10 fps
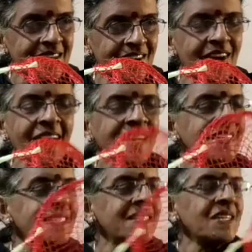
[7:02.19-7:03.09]

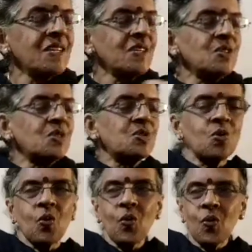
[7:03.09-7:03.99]
right?
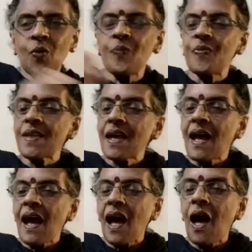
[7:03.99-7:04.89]
So
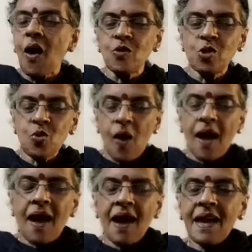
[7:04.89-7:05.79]
how do
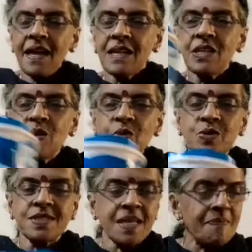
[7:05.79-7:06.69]
I
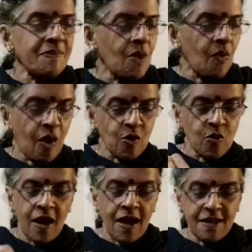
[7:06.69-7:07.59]
use them? Or how do
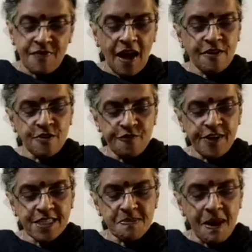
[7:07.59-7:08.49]
I have to
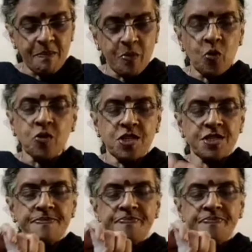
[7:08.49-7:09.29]
fix my boat